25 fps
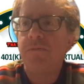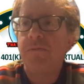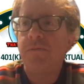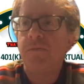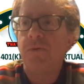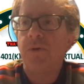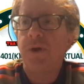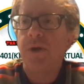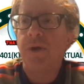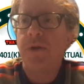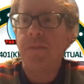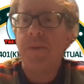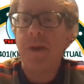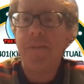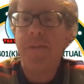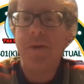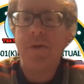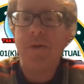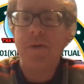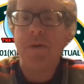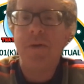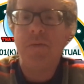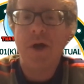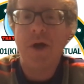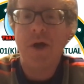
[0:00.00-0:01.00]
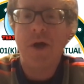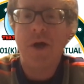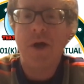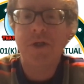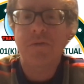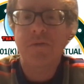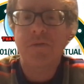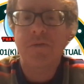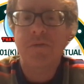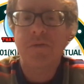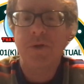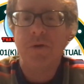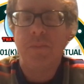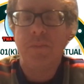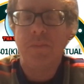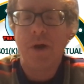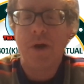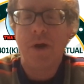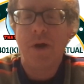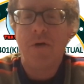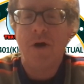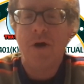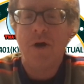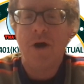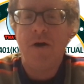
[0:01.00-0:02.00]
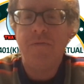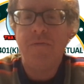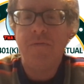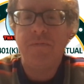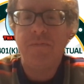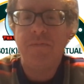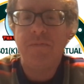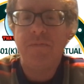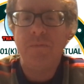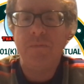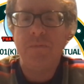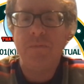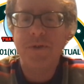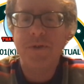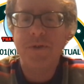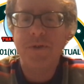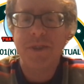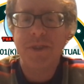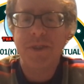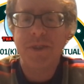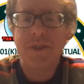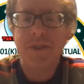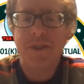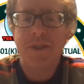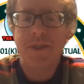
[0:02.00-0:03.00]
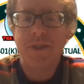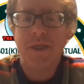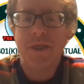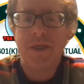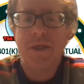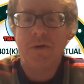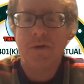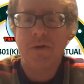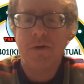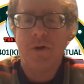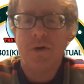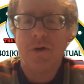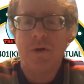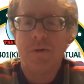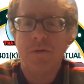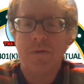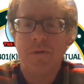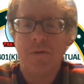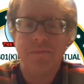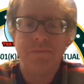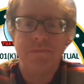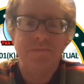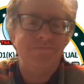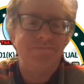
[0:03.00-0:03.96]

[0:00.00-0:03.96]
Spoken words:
were you maybe rushed, were you better off more seasoning, or,